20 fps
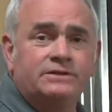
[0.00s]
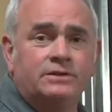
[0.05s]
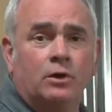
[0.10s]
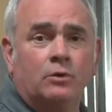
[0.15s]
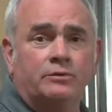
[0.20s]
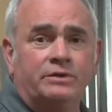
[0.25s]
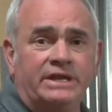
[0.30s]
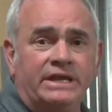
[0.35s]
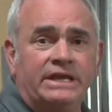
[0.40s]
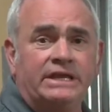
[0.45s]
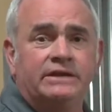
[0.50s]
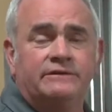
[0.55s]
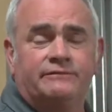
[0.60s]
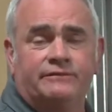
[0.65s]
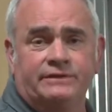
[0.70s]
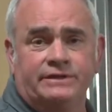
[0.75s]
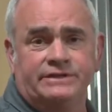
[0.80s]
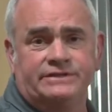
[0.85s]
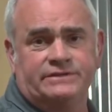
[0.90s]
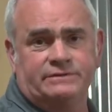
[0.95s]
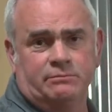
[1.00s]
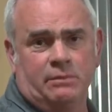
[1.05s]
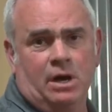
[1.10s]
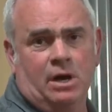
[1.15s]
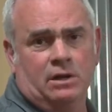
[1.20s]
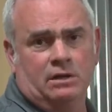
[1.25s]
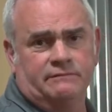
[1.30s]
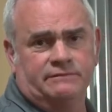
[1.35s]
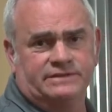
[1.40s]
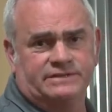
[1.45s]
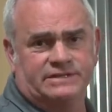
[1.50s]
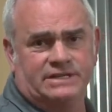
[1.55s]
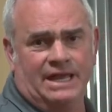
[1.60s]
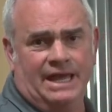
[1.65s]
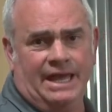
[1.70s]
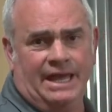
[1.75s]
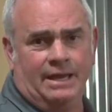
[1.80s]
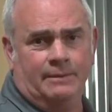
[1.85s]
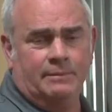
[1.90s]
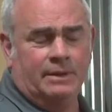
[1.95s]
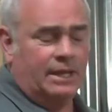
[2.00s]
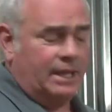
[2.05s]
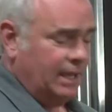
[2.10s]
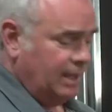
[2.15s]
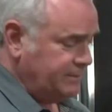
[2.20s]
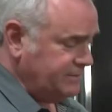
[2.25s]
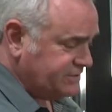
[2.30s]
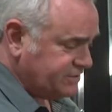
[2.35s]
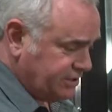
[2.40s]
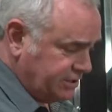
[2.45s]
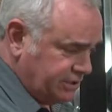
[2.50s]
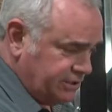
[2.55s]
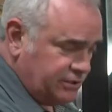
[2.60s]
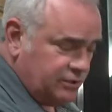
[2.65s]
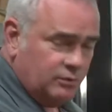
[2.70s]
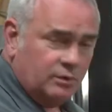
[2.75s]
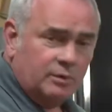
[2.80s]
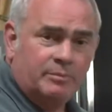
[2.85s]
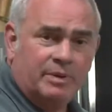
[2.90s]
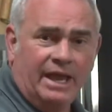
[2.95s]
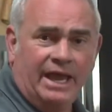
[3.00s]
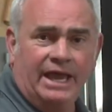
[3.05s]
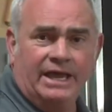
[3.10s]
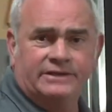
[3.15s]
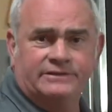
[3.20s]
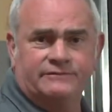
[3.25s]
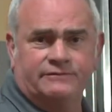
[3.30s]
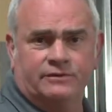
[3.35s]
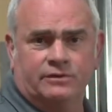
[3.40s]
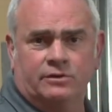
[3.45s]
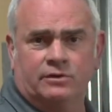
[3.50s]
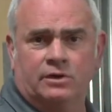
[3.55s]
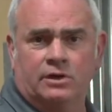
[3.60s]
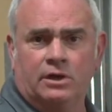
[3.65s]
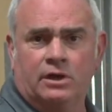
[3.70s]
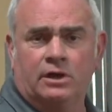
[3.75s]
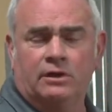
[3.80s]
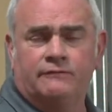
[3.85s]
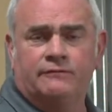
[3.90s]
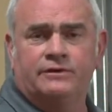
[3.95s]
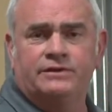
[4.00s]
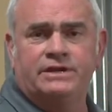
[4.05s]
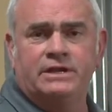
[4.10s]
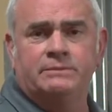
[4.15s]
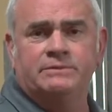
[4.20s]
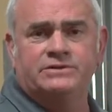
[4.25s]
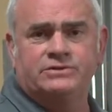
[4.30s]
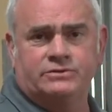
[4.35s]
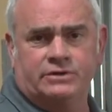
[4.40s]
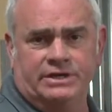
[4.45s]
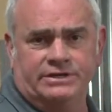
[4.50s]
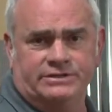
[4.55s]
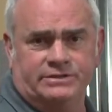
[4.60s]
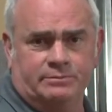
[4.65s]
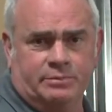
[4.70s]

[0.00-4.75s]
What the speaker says: don't need it for this small of a slab. I'm just going to do a pass for demonstration